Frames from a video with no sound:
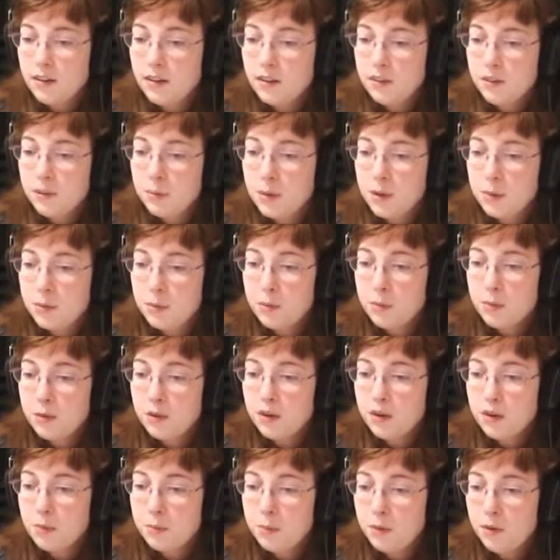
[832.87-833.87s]
all of the people, we're
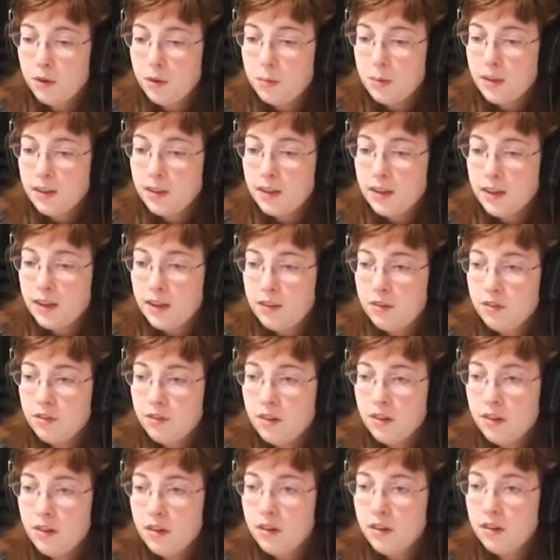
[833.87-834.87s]
gonna put them on the edge
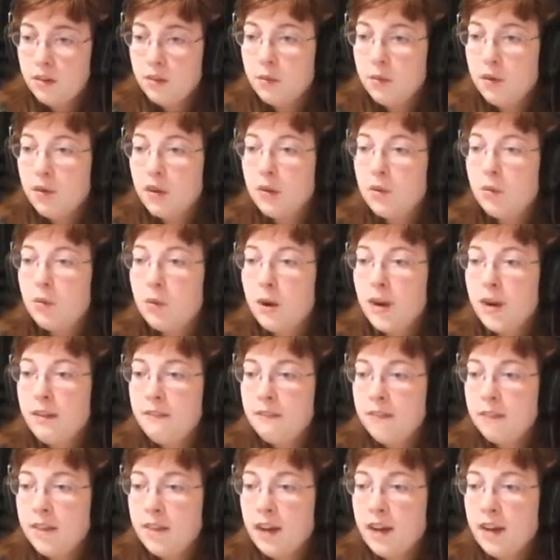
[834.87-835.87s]
there. We're gonna wait
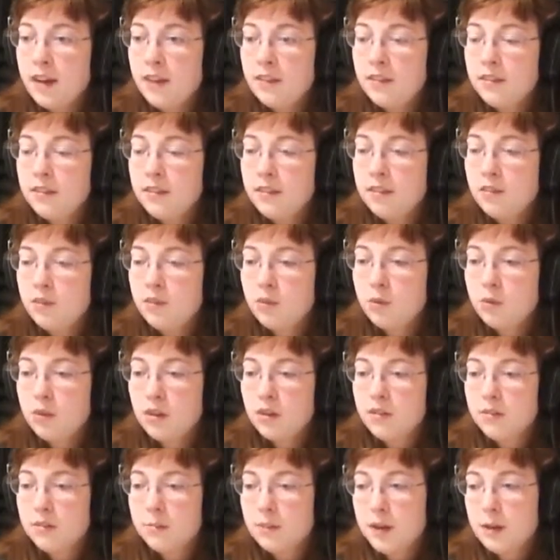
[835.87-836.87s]
for that, sort
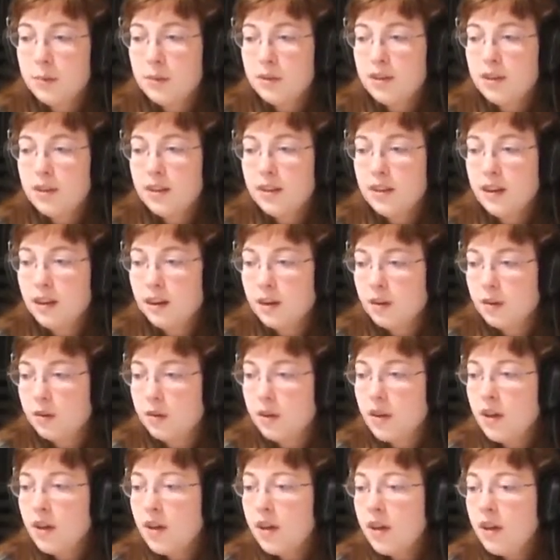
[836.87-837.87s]
of, maybe, I don't
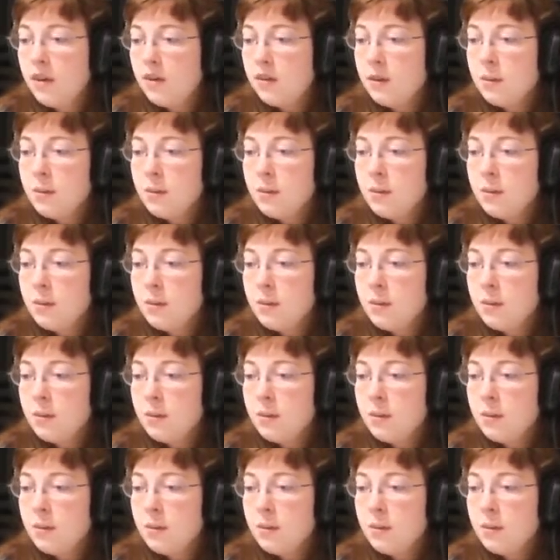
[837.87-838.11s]
know.